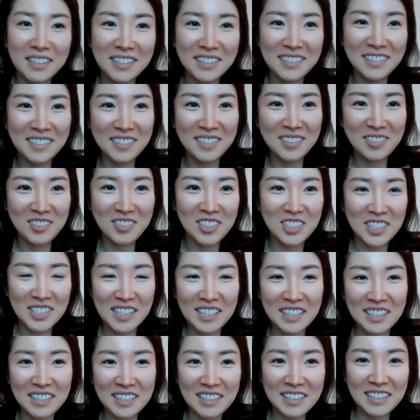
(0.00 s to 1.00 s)
Was it
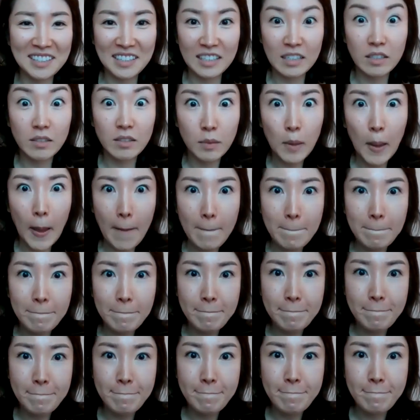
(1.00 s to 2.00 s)
normal to go to
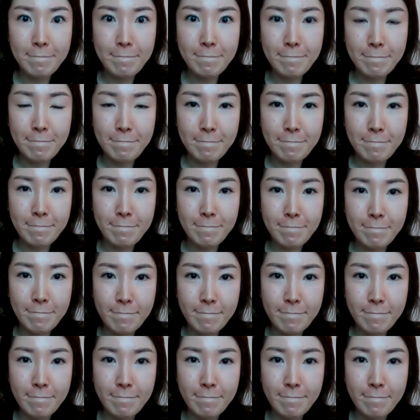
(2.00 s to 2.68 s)
music camps